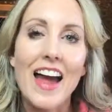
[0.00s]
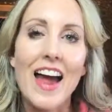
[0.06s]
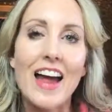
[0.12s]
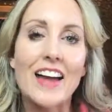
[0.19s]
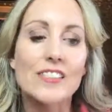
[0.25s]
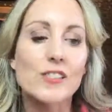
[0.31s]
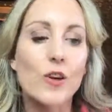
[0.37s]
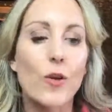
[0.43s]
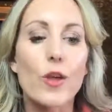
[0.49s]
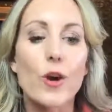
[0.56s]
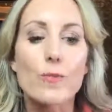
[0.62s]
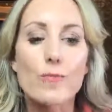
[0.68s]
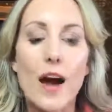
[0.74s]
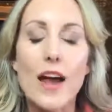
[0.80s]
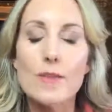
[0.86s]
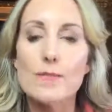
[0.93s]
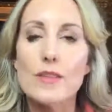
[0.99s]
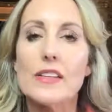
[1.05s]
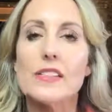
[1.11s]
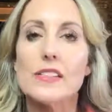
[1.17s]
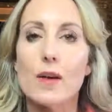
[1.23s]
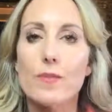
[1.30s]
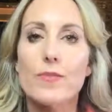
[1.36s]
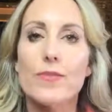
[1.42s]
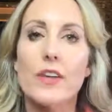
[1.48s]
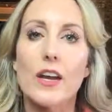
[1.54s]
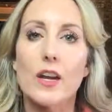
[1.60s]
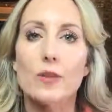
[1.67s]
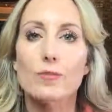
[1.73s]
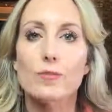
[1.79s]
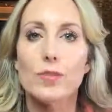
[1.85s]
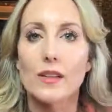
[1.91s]
And so there might be
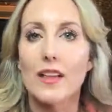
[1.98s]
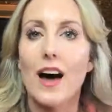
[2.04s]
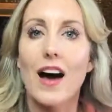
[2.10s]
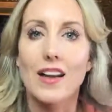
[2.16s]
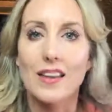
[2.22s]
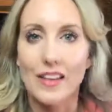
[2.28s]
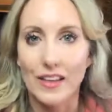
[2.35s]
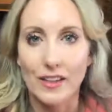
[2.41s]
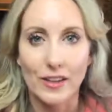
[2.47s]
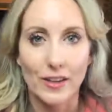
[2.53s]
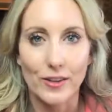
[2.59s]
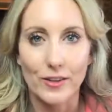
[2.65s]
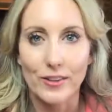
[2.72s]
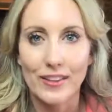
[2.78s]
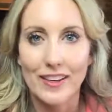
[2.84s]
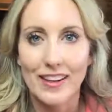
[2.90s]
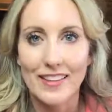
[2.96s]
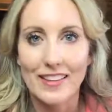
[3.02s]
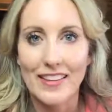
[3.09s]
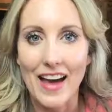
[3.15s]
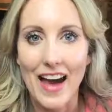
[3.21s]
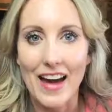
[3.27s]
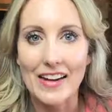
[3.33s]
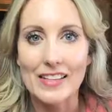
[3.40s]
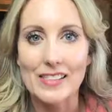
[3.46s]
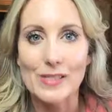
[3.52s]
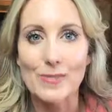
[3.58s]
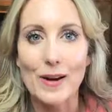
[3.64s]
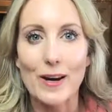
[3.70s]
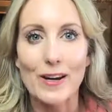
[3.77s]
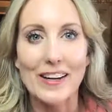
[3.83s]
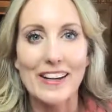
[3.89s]
something blocking you in that
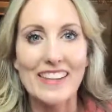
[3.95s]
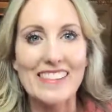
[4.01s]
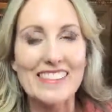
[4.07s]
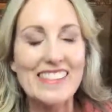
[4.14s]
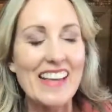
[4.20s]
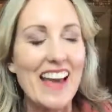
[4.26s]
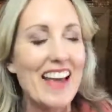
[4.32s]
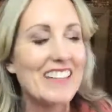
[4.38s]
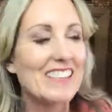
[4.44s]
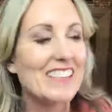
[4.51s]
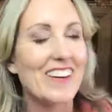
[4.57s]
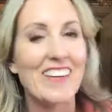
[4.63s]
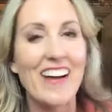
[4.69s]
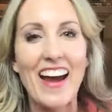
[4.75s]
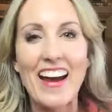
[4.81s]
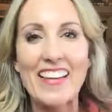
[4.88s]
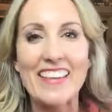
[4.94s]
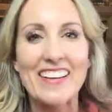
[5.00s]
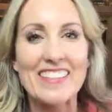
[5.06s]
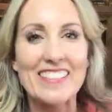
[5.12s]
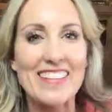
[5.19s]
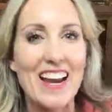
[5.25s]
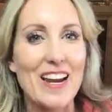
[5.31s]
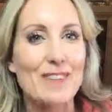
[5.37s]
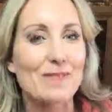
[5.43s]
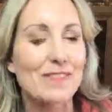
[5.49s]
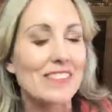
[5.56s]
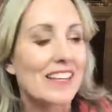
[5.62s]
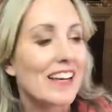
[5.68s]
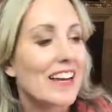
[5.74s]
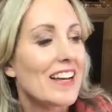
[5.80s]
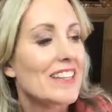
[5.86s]
experience. And so, hey there,
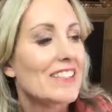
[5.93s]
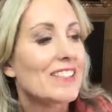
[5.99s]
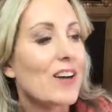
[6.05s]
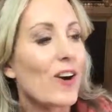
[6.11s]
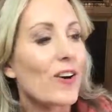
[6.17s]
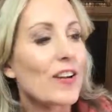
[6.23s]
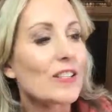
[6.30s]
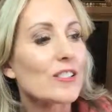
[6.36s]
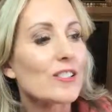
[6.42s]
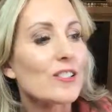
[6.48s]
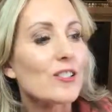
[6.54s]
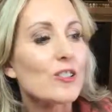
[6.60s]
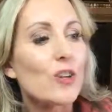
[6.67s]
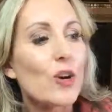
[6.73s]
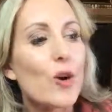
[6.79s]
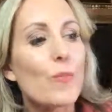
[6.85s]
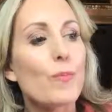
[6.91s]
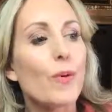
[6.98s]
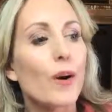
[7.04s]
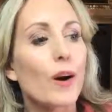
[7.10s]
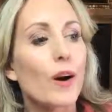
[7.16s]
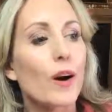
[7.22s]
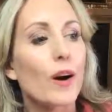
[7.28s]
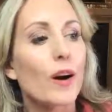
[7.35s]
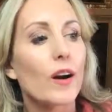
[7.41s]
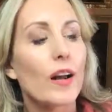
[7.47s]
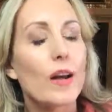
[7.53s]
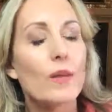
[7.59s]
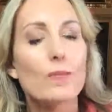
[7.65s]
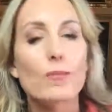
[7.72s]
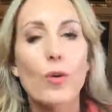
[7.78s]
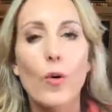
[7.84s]
James. So it's super
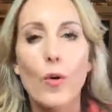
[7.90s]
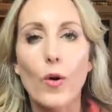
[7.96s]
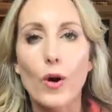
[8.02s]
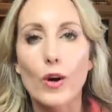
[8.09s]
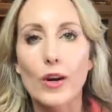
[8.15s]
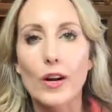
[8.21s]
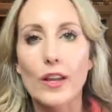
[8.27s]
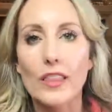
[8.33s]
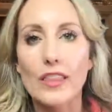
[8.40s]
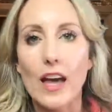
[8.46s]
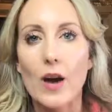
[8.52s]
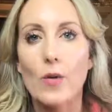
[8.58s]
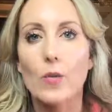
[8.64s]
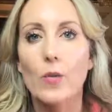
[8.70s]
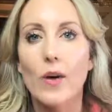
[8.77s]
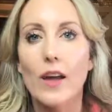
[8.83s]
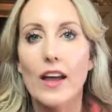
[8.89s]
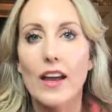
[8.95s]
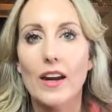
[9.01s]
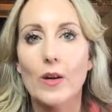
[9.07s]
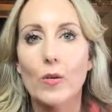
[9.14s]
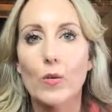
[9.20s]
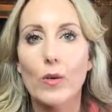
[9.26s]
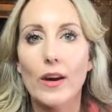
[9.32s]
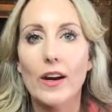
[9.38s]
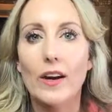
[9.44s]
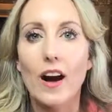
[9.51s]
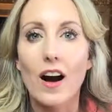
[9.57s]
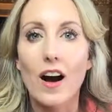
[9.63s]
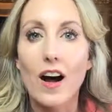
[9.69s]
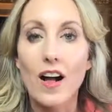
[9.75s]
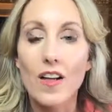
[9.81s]
important that when we're
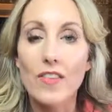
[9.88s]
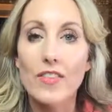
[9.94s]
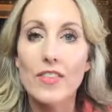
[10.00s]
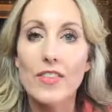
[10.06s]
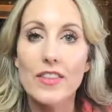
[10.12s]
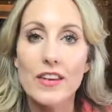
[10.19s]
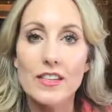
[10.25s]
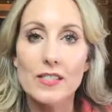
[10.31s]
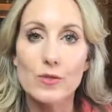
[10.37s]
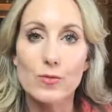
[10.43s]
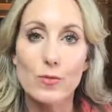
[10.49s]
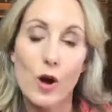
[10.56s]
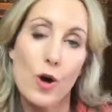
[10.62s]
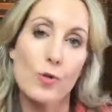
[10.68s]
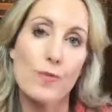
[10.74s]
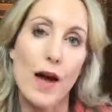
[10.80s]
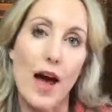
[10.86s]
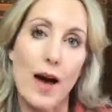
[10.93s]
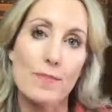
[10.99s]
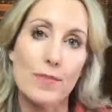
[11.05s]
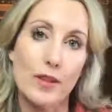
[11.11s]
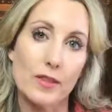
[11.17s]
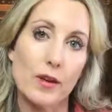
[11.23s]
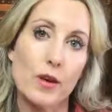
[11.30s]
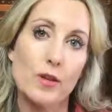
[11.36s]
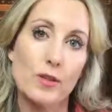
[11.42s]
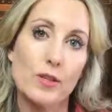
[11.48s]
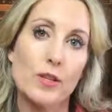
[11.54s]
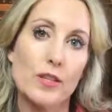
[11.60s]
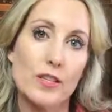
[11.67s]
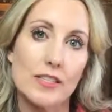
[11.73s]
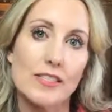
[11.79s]
on this roadmap, and
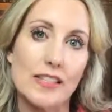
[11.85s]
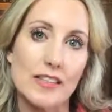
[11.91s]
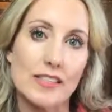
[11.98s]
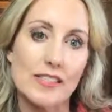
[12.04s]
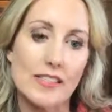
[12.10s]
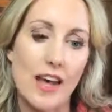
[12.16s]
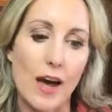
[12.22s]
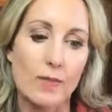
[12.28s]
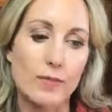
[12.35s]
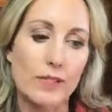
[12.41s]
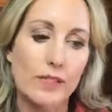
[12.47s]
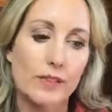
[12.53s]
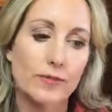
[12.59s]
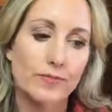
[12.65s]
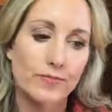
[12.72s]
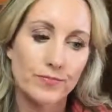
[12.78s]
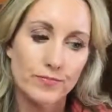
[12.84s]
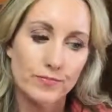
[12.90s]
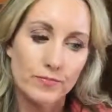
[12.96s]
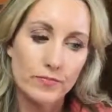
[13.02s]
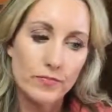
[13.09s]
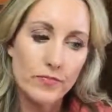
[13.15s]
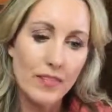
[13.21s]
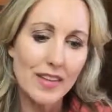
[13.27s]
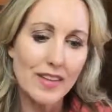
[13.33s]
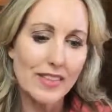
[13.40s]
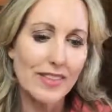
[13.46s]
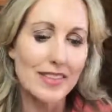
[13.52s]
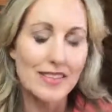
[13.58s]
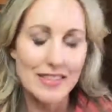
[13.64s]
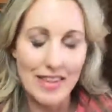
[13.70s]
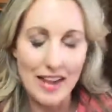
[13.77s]
those are the 6 steps
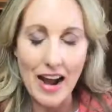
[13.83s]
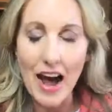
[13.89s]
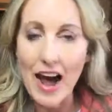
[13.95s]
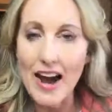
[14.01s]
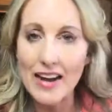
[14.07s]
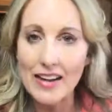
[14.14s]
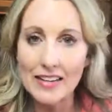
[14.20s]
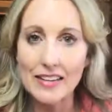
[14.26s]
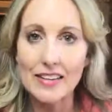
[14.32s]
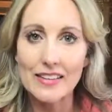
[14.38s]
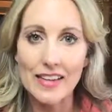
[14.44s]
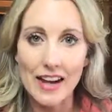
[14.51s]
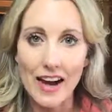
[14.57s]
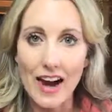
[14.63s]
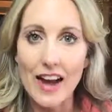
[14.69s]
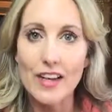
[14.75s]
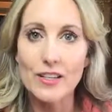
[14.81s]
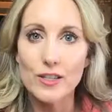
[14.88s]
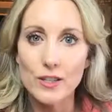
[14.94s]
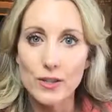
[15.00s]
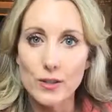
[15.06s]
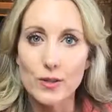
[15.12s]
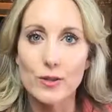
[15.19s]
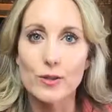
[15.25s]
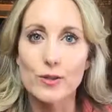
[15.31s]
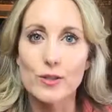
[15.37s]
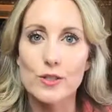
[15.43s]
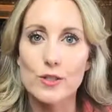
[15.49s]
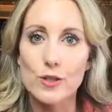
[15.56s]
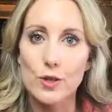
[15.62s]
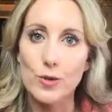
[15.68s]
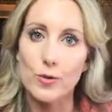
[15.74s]
that I
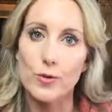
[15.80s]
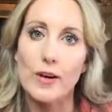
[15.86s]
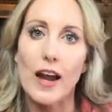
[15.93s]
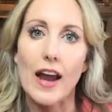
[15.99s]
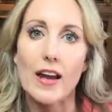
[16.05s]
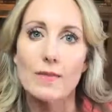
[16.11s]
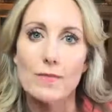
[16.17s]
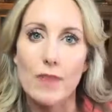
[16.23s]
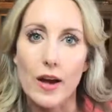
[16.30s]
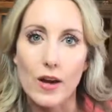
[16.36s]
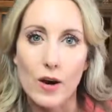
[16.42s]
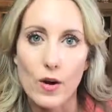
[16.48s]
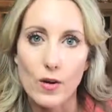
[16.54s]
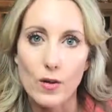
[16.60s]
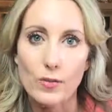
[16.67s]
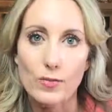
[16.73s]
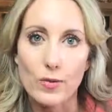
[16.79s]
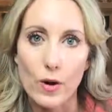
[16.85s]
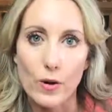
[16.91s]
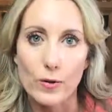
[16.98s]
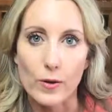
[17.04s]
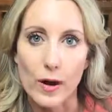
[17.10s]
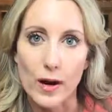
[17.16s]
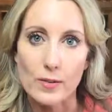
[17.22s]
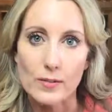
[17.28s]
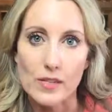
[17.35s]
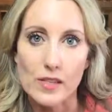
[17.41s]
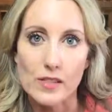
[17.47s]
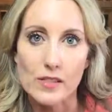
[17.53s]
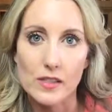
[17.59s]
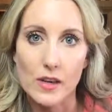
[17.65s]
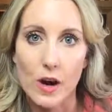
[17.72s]
use to create my own programs
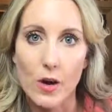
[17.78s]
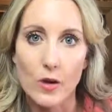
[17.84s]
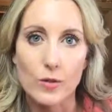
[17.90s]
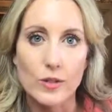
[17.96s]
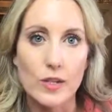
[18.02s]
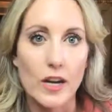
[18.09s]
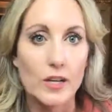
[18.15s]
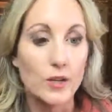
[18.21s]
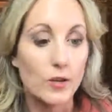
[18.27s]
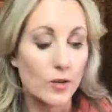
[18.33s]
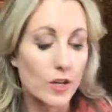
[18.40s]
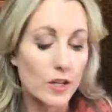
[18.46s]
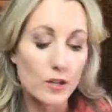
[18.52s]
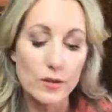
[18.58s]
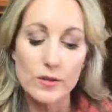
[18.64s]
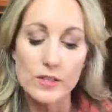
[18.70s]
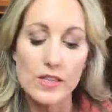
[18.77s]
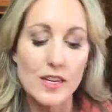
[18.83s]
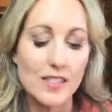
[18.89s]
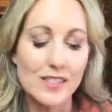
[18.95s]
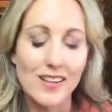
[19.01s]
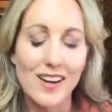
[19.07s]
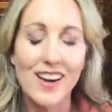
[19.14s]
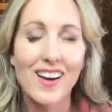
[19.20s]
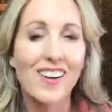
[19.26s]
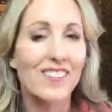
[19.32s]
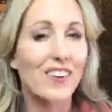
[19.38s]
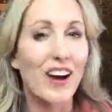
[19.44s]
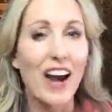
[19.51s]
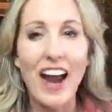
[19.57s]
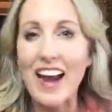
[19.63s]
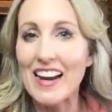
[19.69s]
as a coach. And you can use this
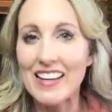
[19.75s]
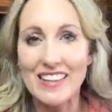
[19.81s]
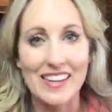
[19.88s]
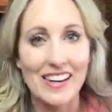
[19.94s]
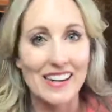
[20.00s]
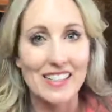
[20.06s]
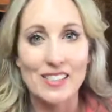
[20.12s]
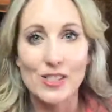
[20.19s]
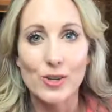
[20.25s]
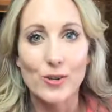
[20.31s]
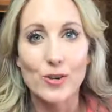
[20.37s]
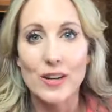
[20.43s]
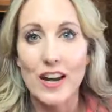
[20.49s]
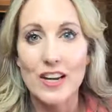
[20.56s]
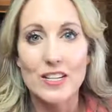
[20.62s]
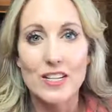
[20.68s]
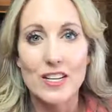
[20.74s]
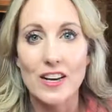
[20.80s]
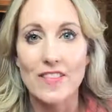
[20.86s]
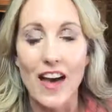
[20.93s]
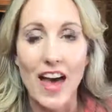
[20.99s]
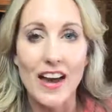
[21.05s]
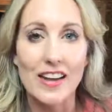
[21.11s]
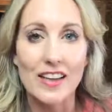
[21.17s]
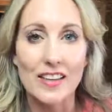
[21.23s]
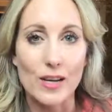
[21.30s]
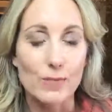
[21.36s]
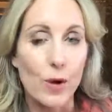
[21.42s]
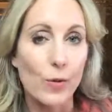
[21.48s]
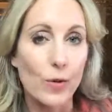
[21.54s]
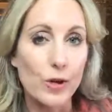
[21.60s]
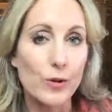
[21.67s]
for anything. It's creation of
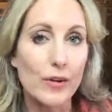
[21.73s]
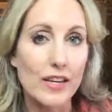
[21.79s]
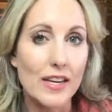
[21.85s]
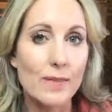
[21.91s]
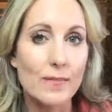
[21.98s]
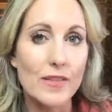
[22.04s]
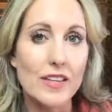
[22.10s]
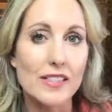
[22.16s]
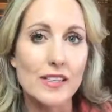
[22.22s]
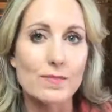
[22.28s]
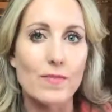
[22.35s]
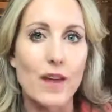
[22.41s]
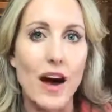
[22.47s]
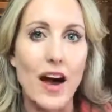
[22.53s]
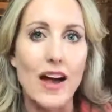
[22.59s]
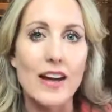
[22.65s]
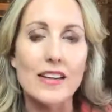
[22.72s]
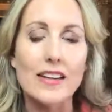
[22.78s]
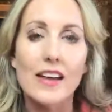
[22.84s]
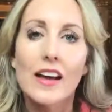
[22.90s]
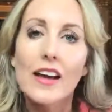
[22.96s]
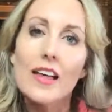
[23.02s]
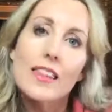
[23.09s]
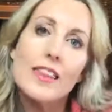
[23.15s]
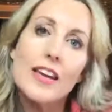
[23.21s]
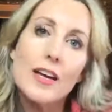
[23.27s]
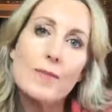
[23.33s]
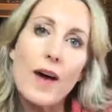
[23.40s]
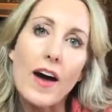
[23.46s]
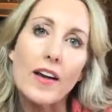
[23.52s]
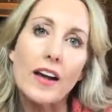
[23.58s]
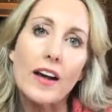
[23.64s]
anything. But when you keep these in mind, think
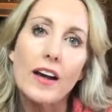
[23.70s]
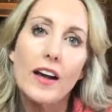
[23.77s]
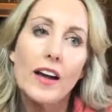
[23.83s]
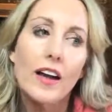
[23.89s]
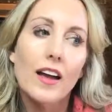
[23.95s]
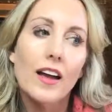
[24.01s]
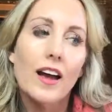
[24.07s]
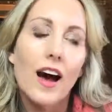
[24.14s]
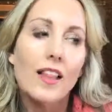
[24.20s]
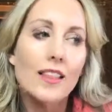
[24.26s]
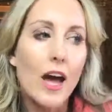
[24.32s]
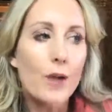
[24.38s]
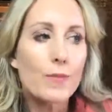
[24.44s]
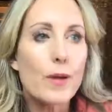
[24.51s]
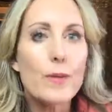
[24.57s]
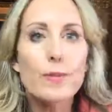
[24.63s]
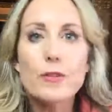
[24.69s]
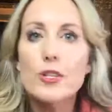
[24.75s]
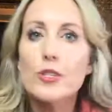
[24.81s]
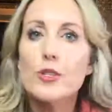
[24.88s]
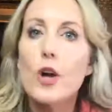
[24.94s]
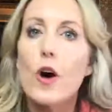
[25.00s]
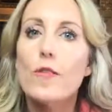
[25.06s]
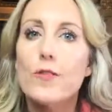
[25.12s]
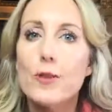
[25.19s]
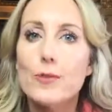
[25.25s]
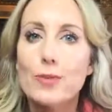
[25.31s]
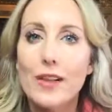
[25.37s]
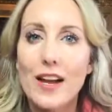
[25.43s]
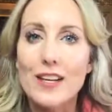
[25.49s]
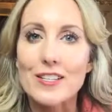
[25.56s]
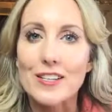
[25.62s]
about it. A lot of people just go for the
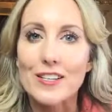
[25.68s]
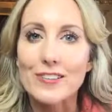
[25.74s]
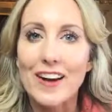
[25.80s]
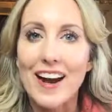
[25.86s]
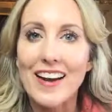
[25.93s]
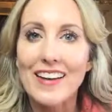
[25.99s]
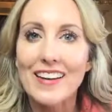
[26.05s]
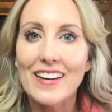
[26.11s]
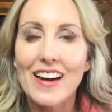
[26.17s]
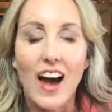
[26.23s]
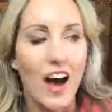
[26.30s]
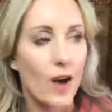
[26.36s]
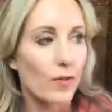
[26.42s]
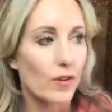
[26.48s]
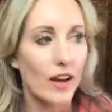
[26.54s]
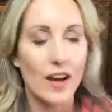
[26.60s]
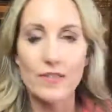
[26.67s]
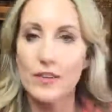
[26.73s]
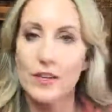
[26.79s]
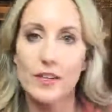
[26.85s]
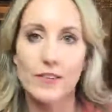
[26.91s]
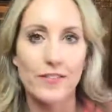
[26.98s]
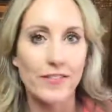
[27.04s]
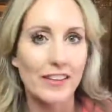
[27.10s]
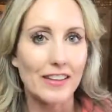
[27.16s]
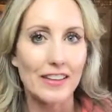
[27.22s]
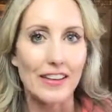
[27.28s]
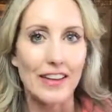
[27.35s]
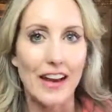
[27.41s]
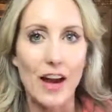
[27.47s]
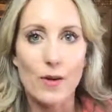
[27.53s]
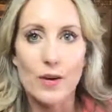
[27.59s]
pleasure, right? I want to have the good
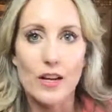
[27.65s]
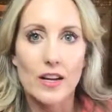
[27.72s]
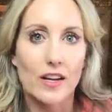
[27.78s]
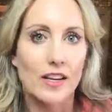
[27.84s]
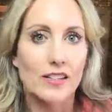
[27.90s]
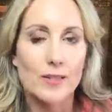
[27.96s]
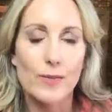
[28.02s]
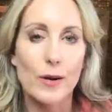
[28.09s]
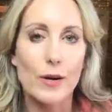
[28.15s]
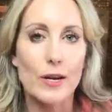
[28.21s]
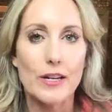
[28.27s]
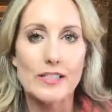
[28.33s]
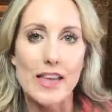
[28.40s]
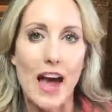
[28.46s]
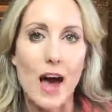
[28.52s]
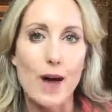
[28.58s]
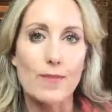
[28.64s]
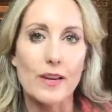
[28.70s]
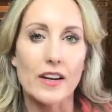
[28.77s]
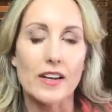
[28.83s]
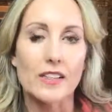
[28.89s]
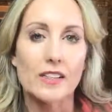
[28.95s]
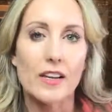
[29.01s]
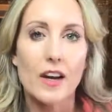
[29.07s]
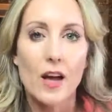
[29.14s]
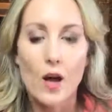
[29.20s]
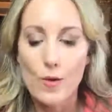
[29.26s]
feeling. I want to experience the happiness.